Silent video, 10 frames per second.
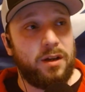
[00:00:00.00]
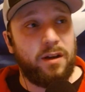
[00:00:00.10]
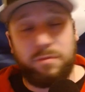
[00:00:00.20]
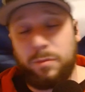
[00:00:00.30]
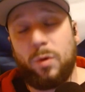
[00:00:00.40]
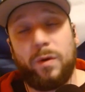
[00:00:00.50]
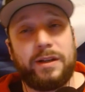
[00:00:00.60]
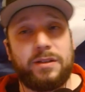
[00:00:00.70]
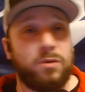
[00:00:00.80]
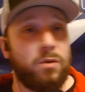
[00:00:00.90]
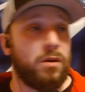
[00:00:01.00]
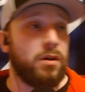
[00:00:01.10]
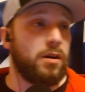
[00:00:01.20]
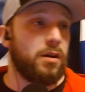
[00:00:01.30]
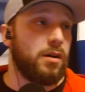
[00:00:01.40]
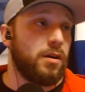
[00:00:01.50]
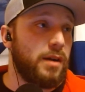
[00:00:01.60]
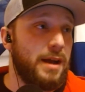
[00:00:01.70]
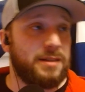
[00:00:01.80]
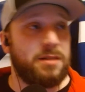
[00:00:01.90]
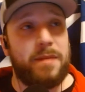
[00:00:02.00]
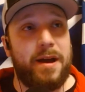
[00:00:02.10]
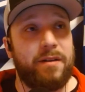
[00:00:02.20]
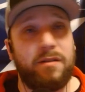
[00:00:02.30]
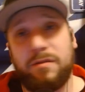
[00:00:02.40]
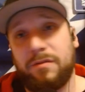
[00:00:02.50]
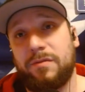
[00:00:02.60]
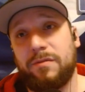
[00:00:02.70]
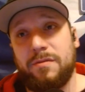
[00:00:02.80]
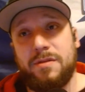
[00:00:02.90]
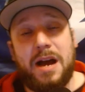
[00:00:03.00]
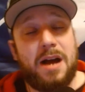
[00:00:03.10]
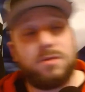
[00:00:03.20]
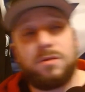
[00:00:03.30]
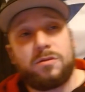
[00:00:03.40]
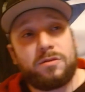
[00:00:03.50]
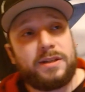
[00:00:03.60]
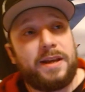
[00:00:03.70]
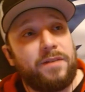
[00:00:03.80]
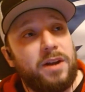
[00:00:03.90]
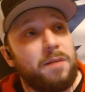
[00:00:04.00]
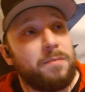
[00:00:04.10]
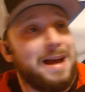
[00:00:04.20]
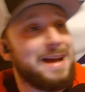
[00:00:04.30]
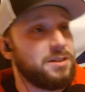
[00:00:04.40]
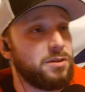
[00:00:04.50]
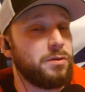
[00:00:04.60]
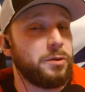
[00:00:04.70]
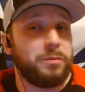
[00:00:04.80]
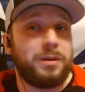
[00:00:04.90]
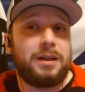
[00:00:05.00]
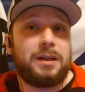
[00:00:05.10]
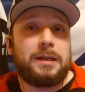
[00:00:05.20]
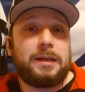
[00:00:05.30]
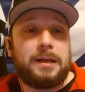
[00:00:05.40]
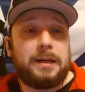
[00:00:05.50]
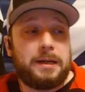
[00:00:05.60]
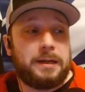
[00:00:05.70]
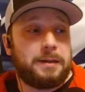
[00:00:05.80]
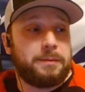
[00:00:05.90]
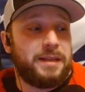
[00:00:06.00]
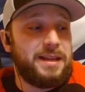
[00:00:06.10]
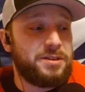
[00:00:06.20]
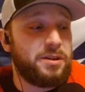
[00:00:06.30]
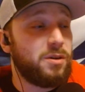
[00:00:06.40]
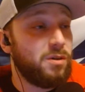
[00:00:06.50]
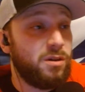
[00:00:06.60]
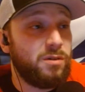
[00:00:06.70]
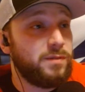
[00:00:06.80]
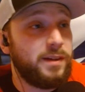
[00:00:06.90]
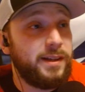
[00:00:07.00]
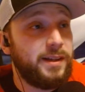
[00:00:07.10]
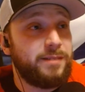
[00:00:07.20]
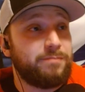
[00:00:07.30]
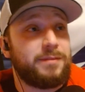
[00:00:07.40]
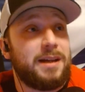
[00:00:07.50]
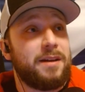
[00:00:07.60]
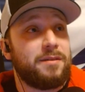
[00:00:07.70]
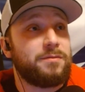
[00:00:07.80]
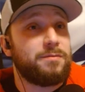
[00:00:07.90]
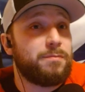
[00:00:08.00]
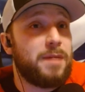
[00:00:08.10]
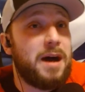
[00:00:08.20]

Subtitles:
of points or X amount of not goals given up as a group. These are all really kind of